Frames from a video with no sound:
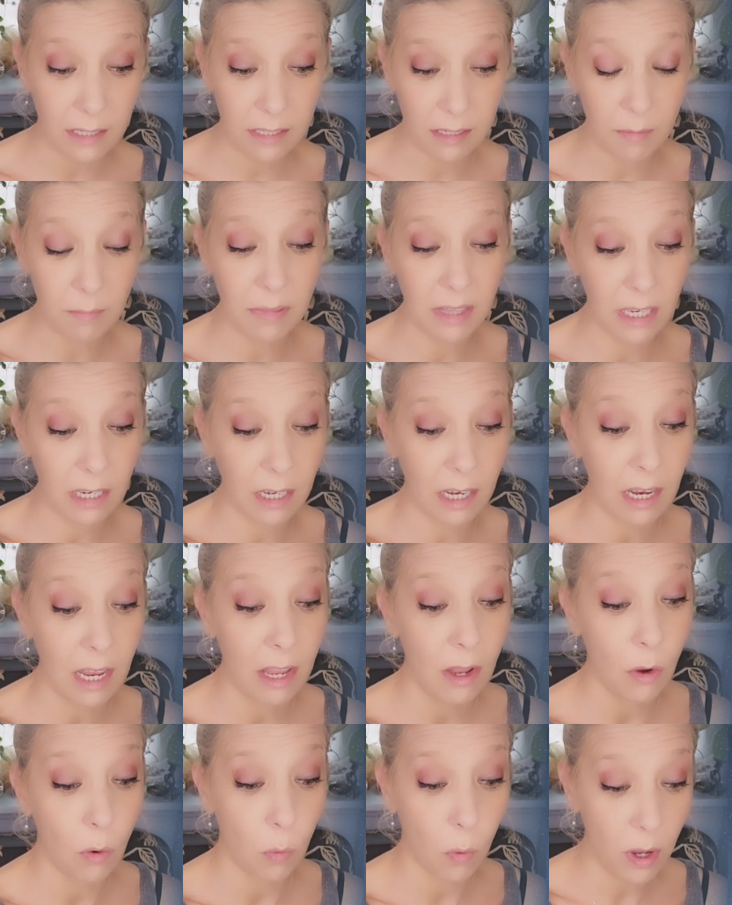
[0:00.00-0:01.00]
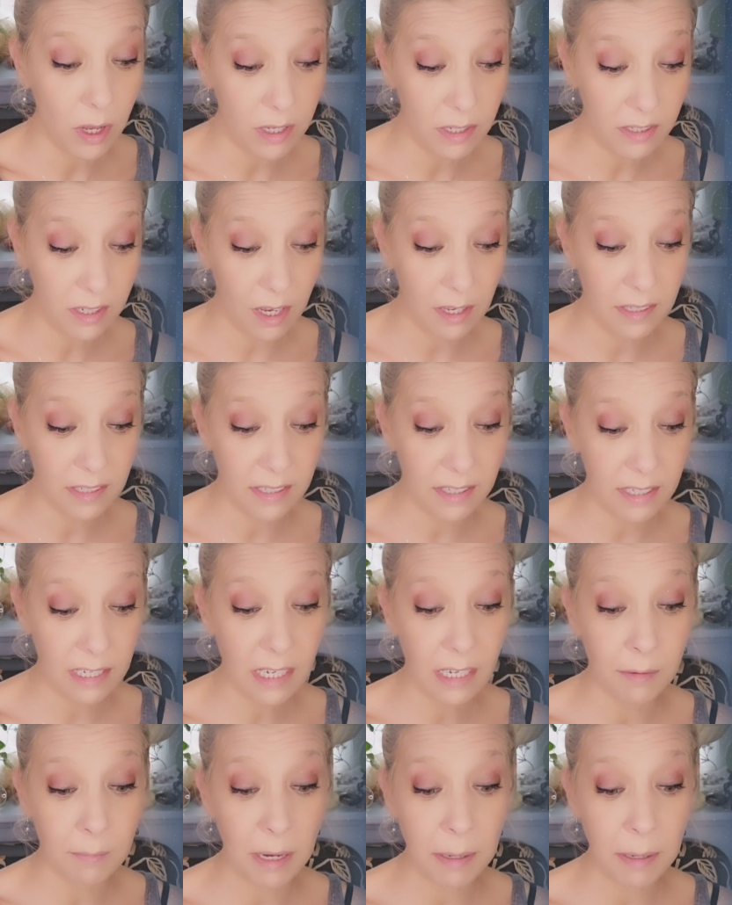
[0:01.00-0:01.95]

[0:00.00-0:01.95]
Something was unseen.